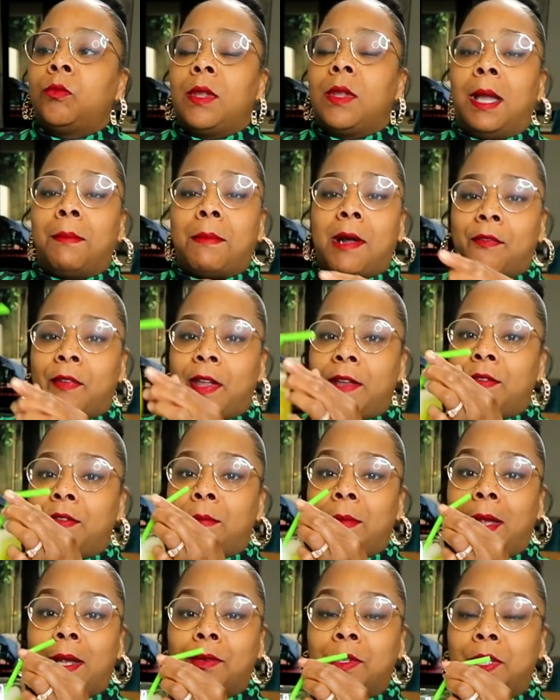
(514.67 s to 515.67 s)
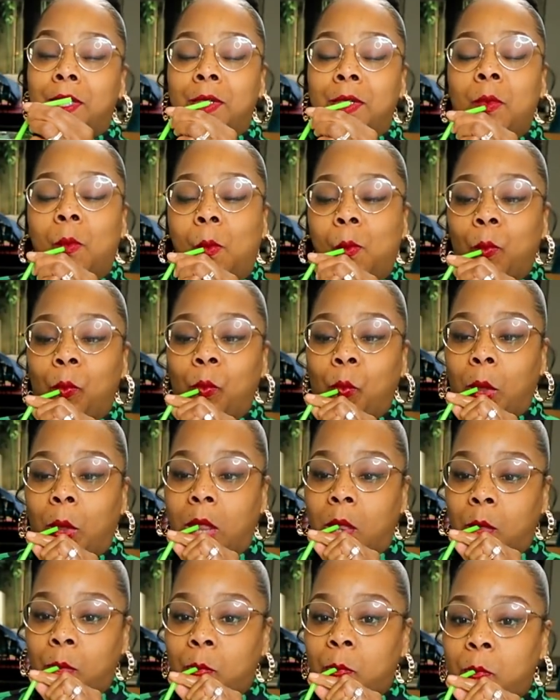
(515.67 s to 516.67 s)
Got my favorite Mountain Dew,
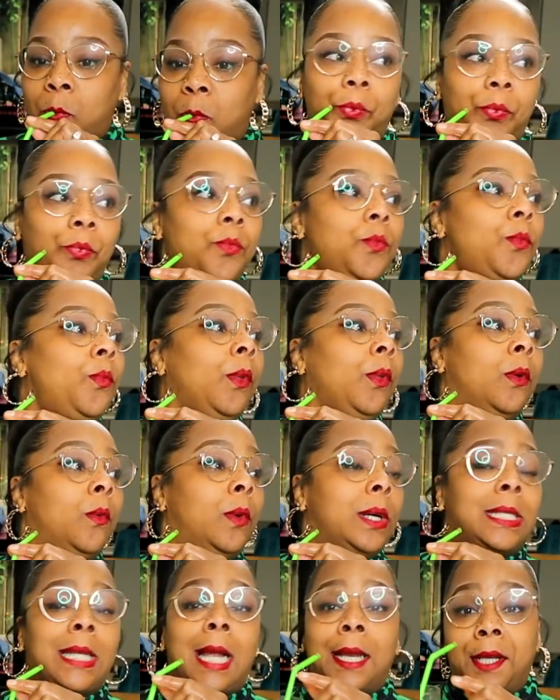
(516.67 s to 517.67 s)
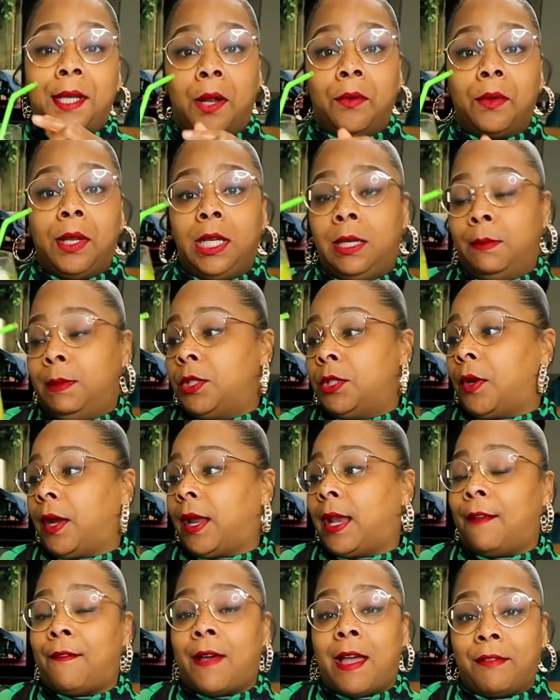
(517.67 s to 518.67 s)
which I don't need to be
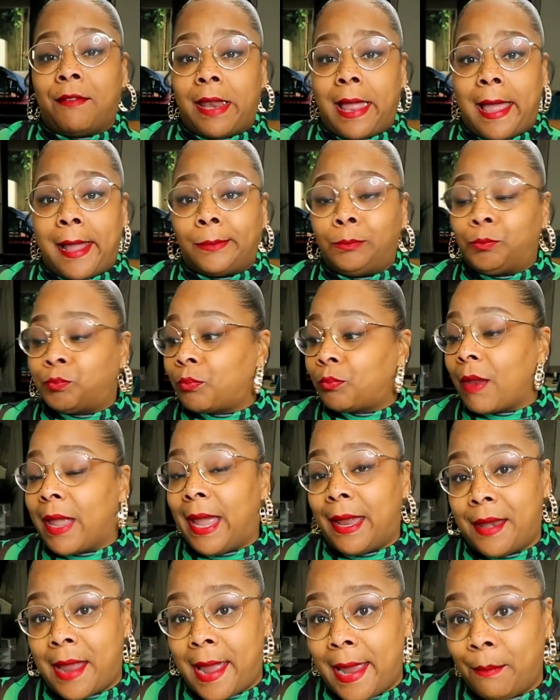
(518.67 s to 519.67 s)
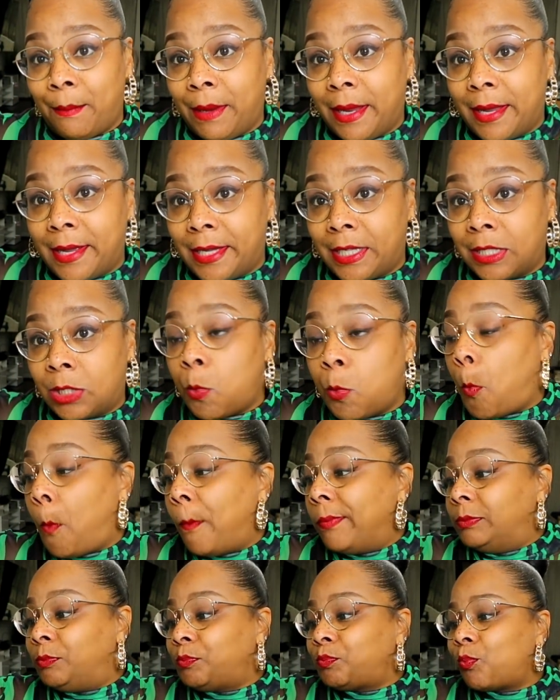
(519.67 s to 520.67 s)
drinking at five o'clock at night because
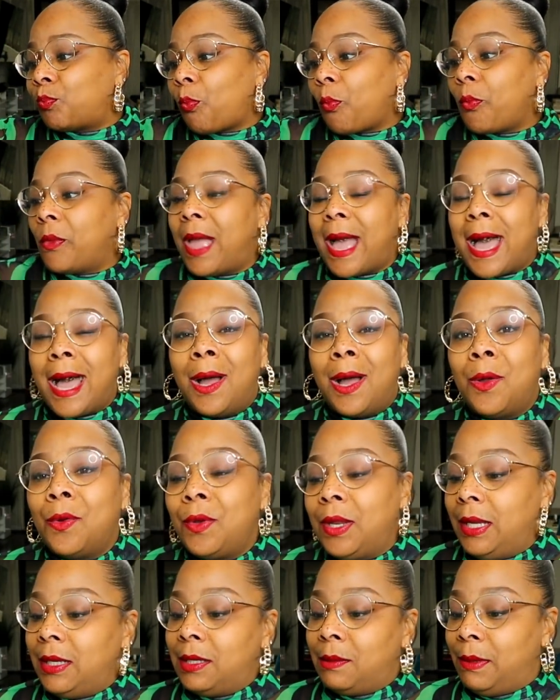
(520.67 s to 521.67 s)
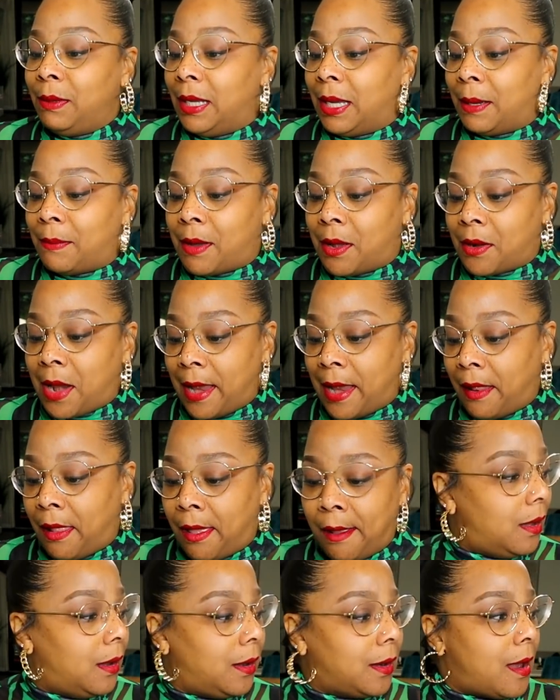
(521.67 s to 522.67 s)
I don't need to be up all night
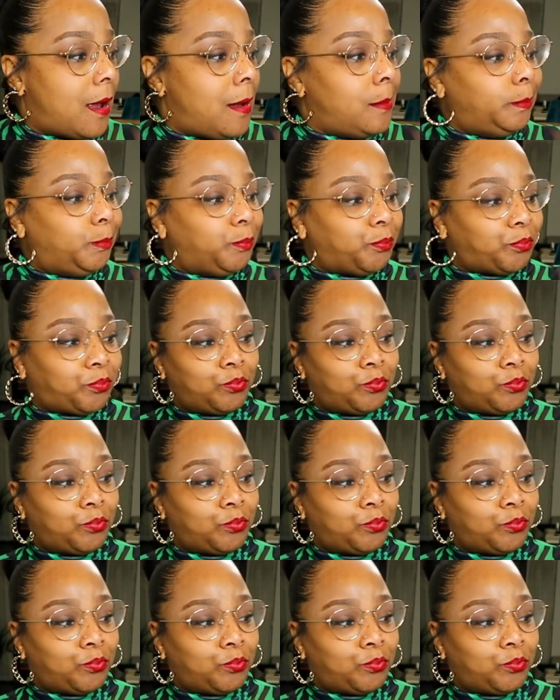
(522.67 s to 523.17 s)
long, y'all.